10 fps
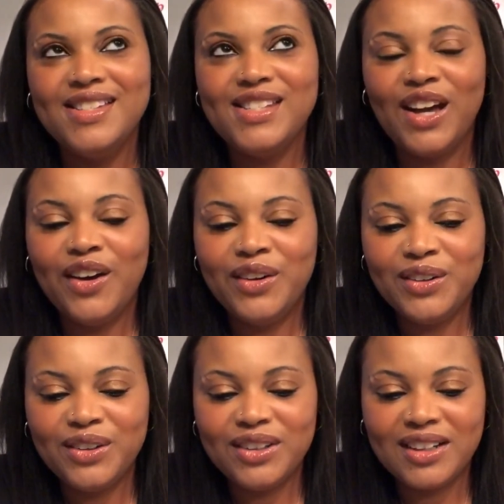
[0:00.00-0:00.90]

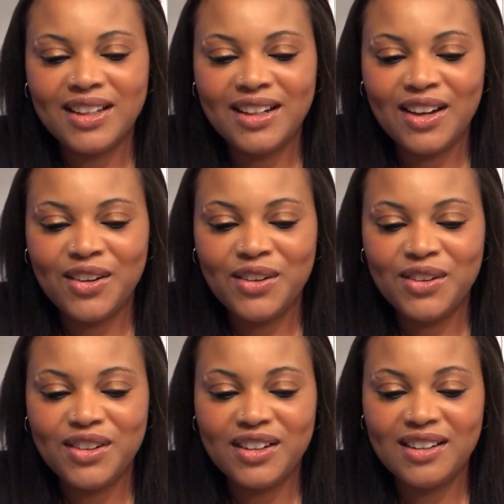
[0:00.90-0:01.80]
so,
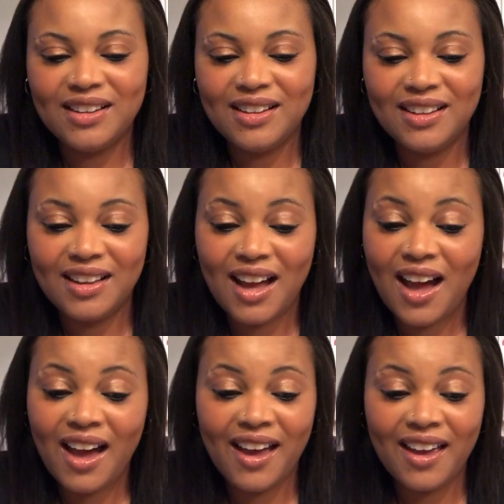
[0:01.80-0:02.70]

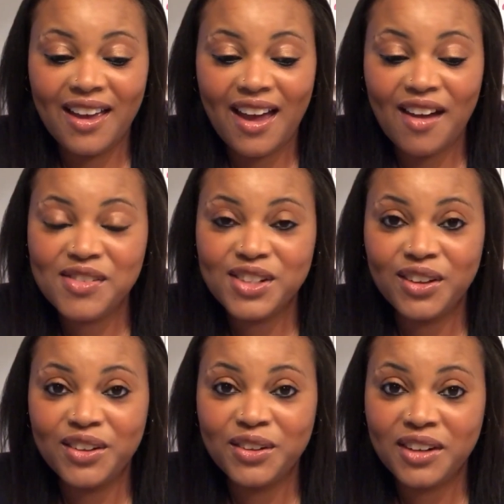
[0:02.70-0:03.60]
I have
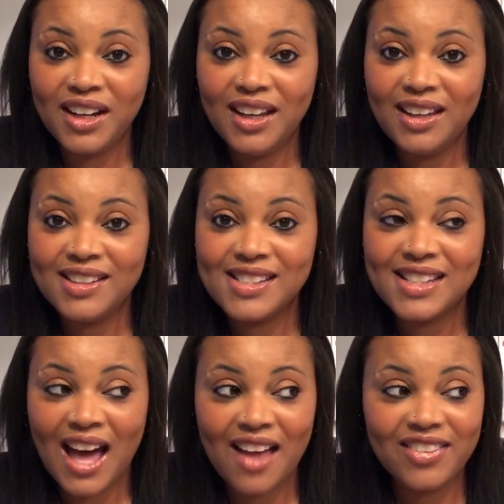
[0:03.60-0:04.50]
to agree,
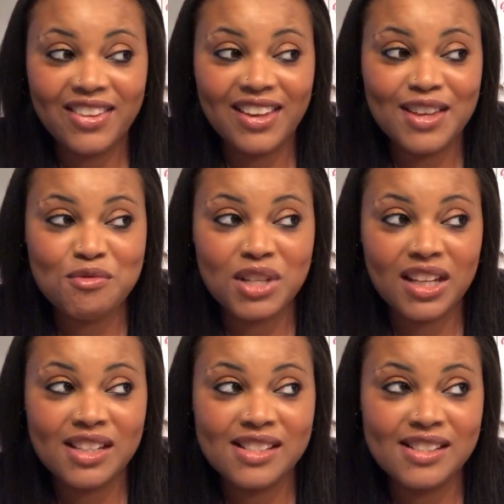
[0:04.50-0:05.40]
sadly,
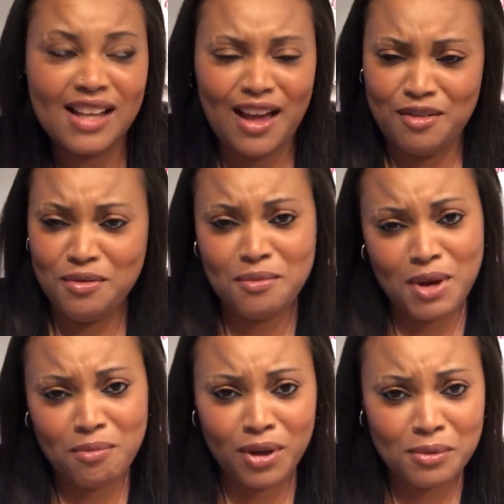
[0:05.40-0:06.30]
because I don't
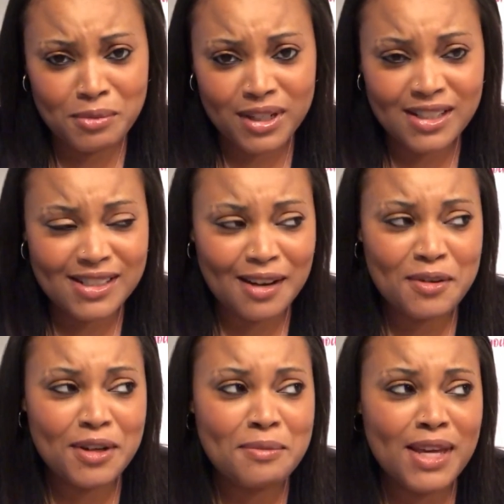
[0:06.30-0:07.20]
want my bubble burst. I
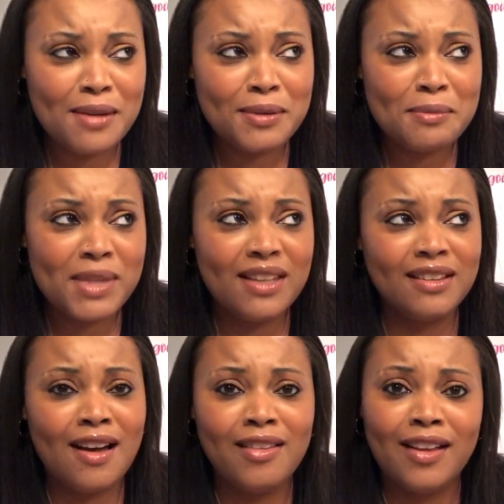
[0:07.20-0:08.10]
want to be able to be
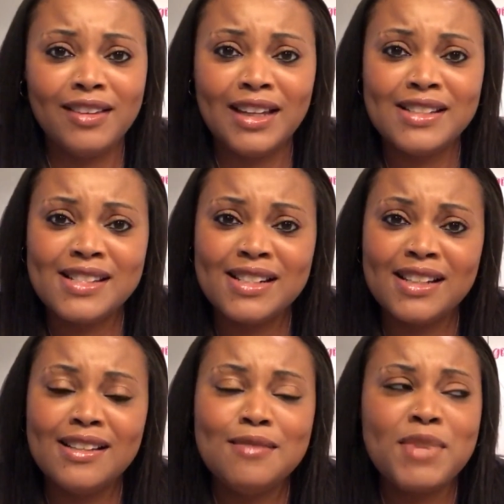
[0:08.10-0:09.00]
in La La Land
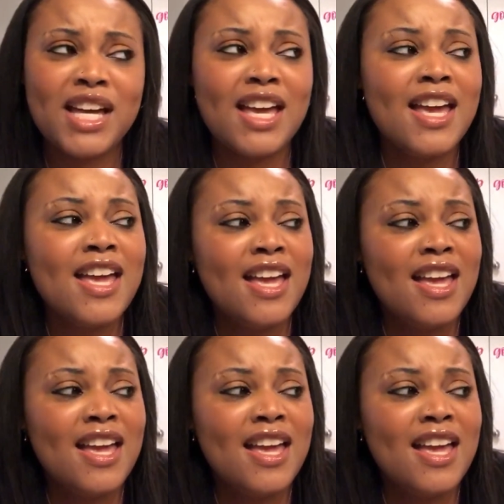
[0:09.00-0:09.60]
still, but,